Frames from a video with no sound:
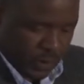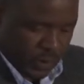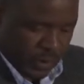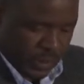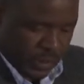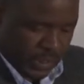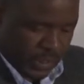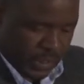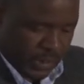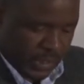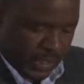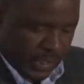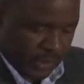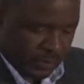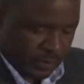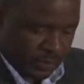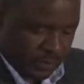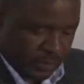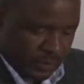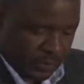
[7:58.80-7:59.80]
at that
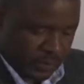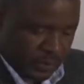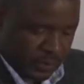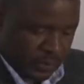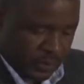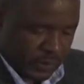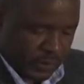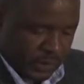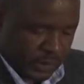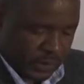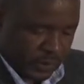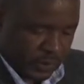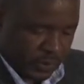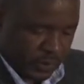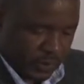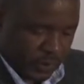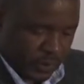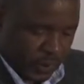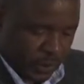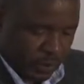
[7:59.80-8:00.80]
time,
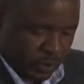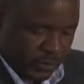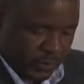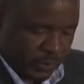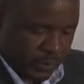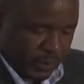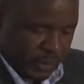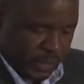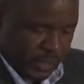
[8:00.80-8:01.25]
well before